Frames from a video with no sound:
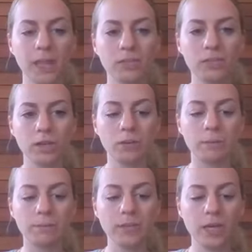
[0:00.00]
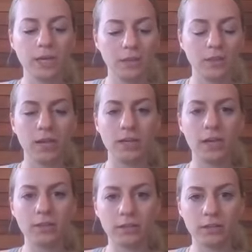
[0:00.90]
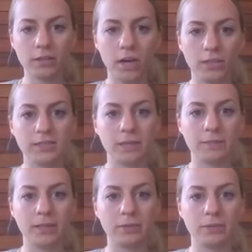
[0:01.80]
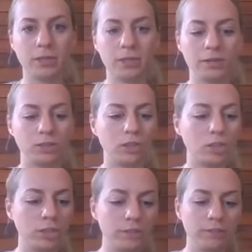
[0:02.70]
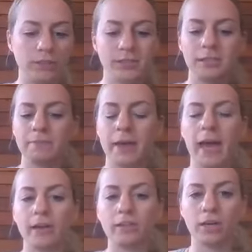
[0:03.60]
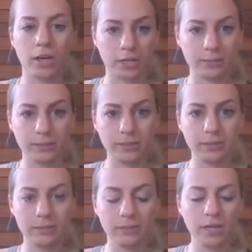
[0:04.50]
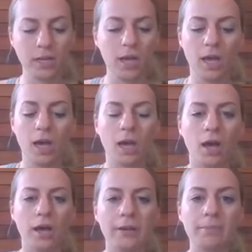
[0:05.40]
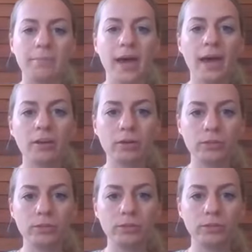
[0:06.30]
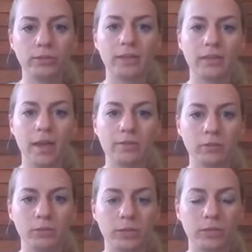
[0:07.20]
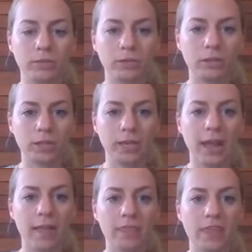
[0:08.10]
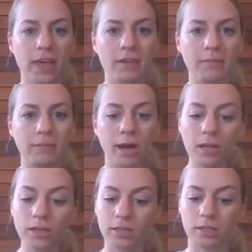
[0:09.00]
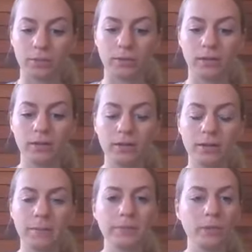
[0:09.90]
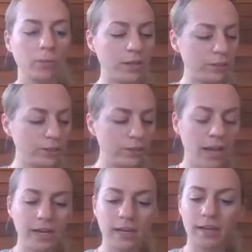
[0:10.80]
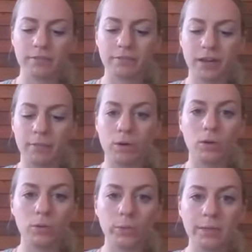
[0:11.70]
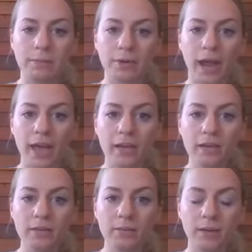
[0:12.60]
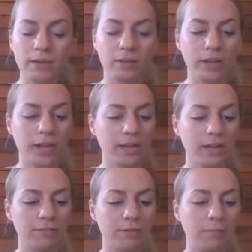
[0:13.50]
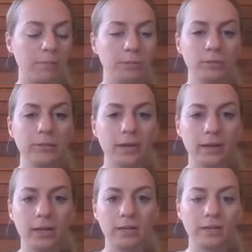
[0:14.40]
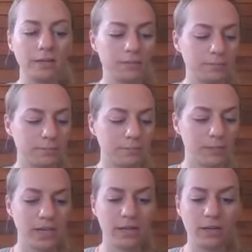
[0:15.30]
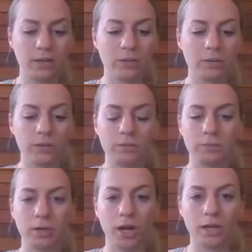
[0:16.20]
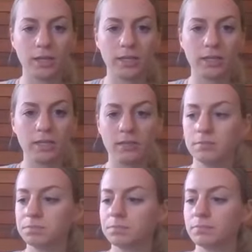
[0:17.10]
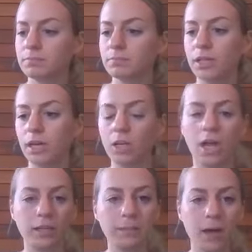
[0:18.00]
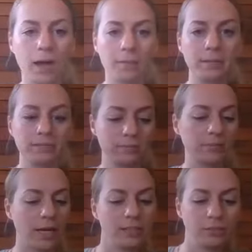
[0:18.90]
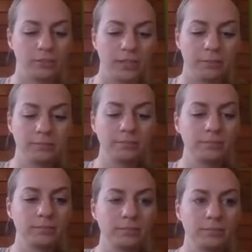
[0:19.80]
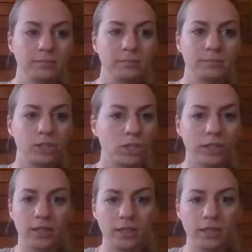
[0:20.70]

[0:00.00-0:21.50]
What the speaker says: So another concept that you hear is good versus bad carbs. On a macronutrient level, so when you're looking at that molecule, whether you're getting it from whole wheat bread, whether you're getting it from a blueberry, potato, broccoli, a lollipop, ice cream, cookie,